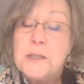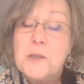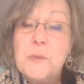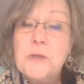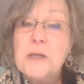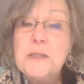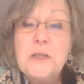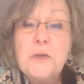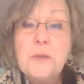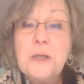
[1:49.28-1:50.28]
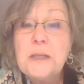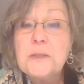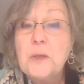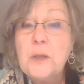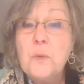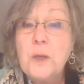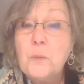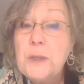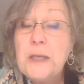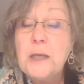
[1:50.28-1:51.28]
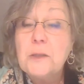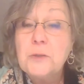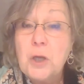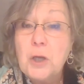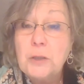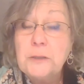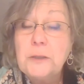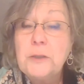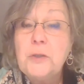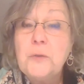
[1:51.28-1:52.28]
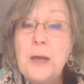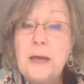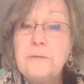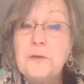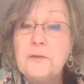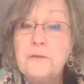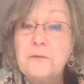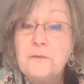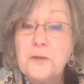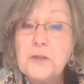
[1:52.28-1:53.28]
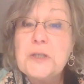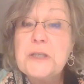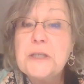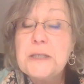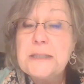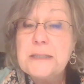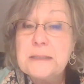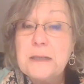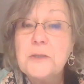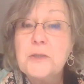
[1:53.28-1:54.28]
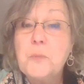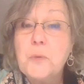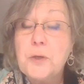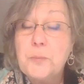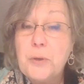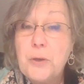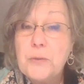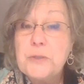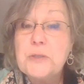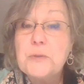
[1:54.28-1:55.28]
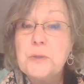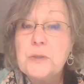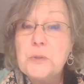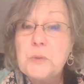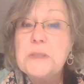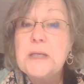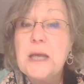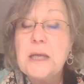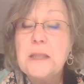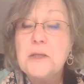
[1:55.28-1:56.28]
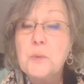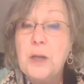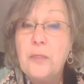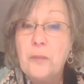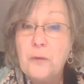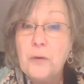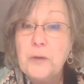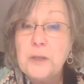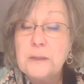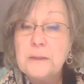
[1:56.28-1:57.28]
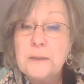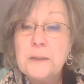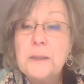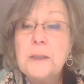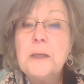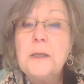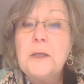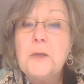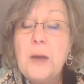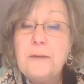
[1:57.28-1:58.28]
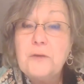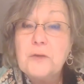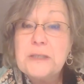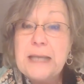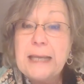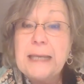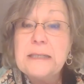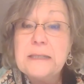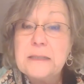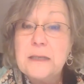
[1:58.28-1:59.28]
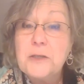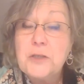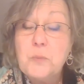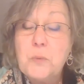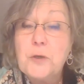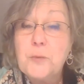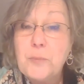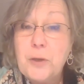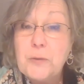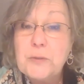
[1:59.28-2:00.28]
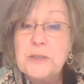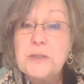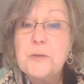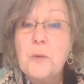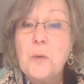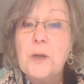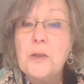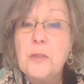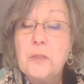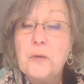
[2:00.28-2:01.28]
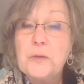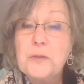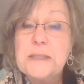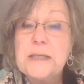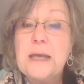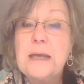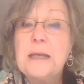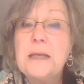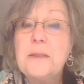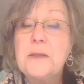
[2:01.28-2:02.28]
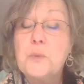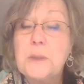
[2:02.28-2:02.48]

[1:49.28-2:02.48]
So because the unit is only 1 week long, you have your first discussion board post on Tuesday, the 23rd. You have your second discussion board post on Thursday, the